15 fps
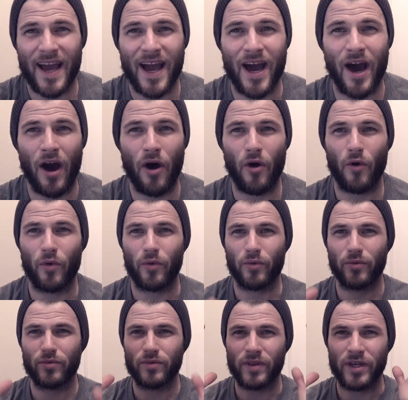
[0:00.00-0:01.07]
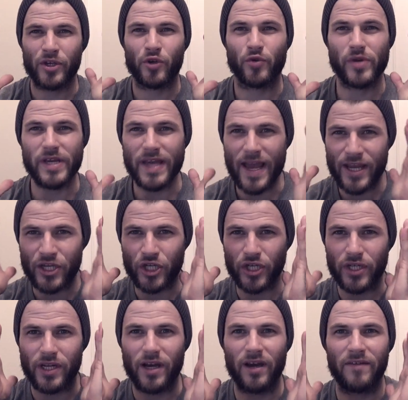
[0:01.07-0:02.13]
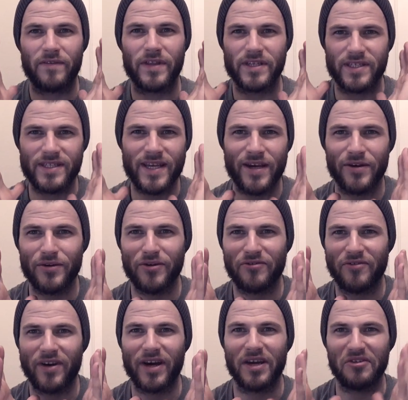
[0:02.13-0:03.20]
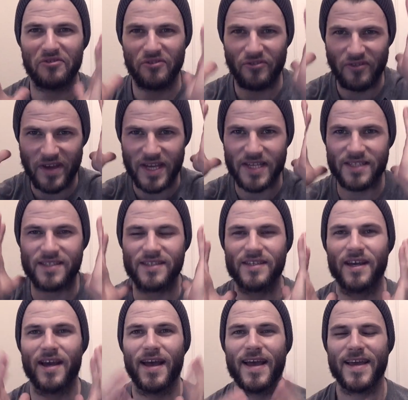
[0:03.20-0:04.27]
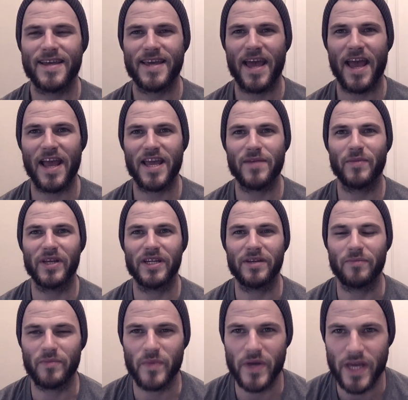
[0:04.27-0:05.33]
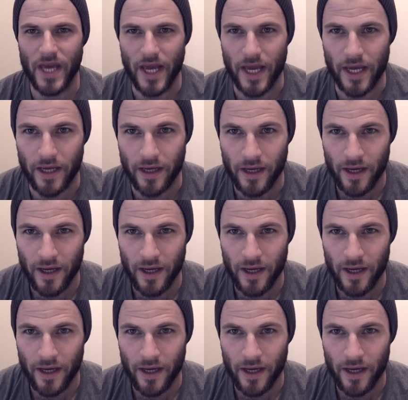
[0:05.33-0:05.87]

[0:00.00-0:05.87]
how the creation of this terrifying face came into being.